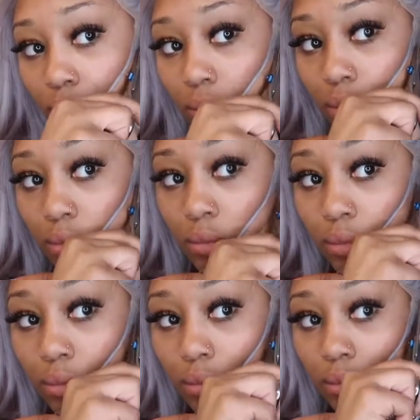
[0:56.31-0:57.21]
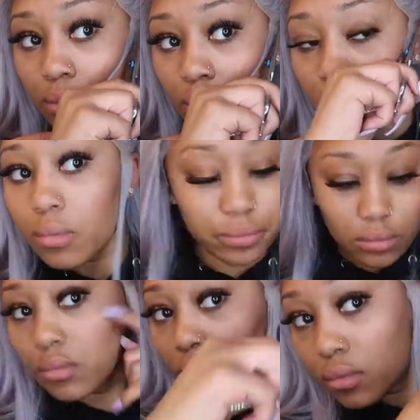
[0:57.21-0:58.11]
But I basically cut off
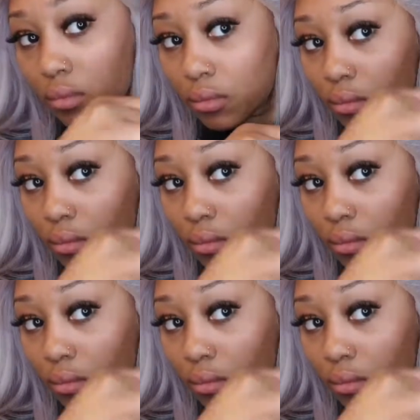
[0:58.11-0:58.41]
any